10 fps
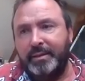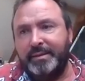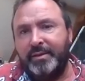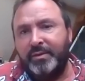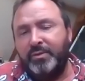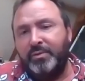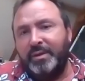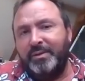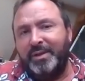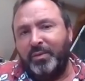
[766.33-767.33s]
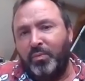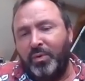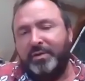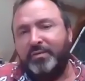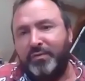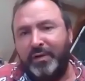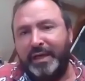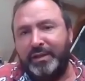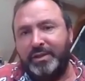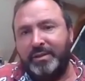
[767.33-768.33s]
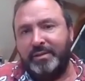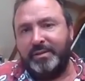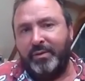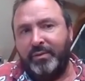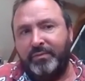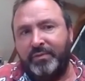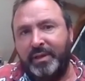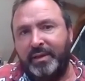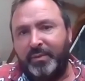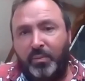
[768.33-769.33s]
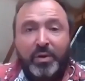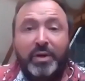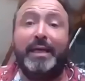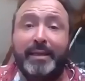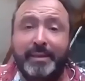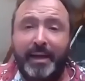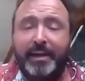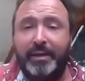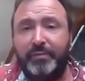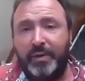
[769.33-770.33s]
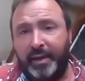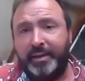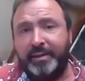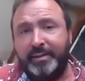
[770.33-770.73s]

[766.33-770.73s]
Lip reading: So, you know, one of the features of the working day, if you like,